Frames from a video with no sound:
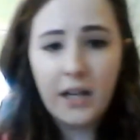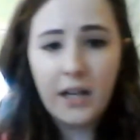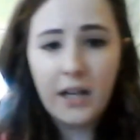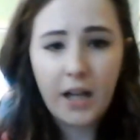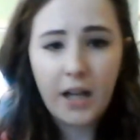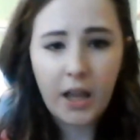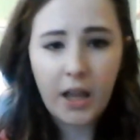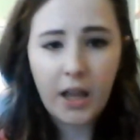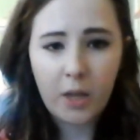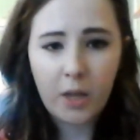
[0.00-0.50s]
a
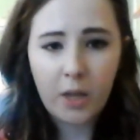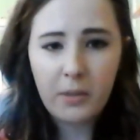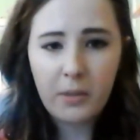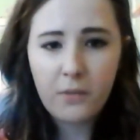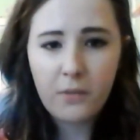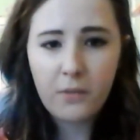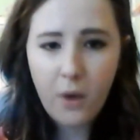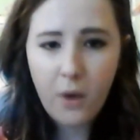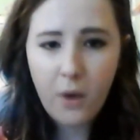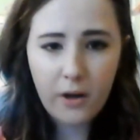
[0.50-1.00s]
little bit of
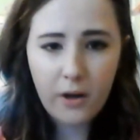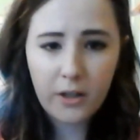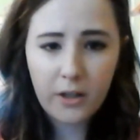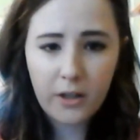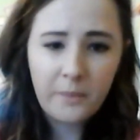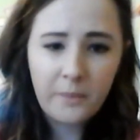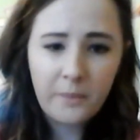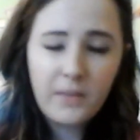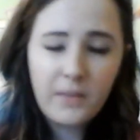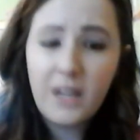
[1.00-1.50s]
water.
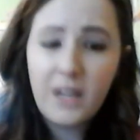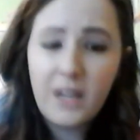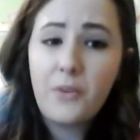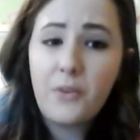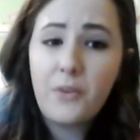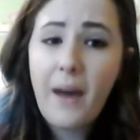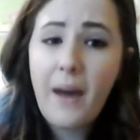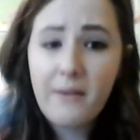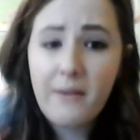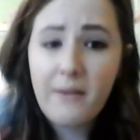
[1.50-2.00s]
If you
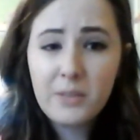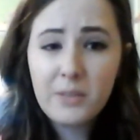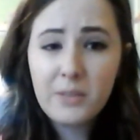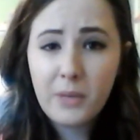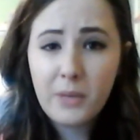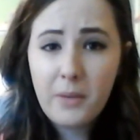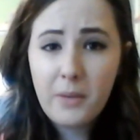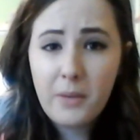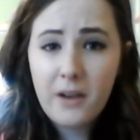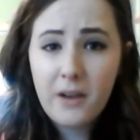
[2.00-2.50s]
have a spray
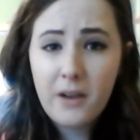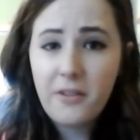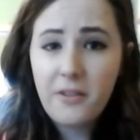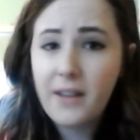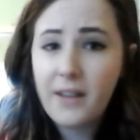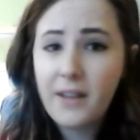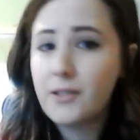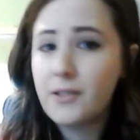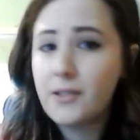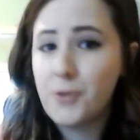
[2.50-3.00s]
bottle,
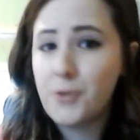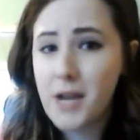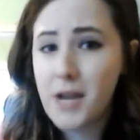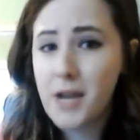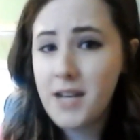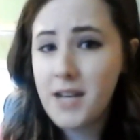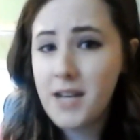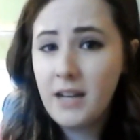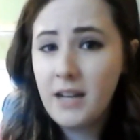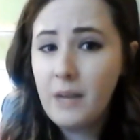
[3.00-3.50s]
that's
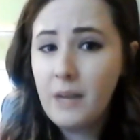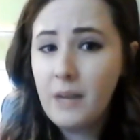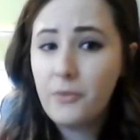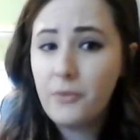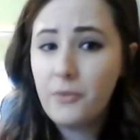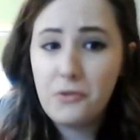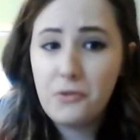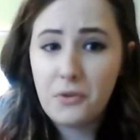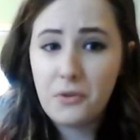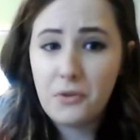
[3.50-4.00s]
great. If you
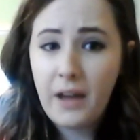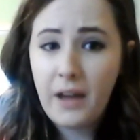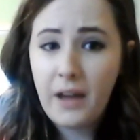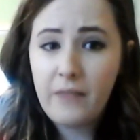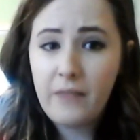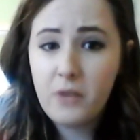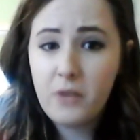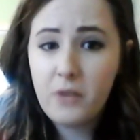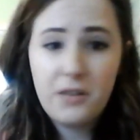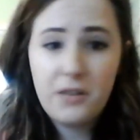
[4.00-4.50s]
don't have
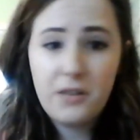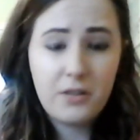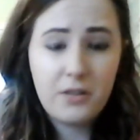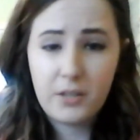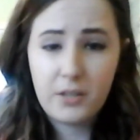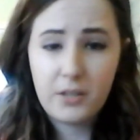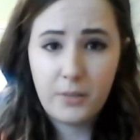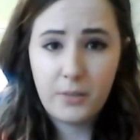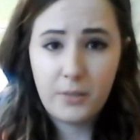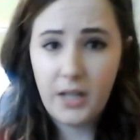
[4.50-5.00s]
one, you can
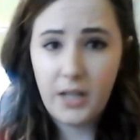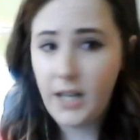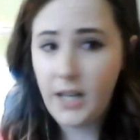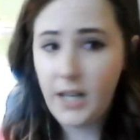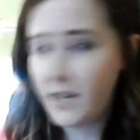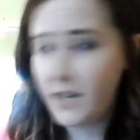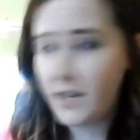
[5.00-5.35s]
just put it in any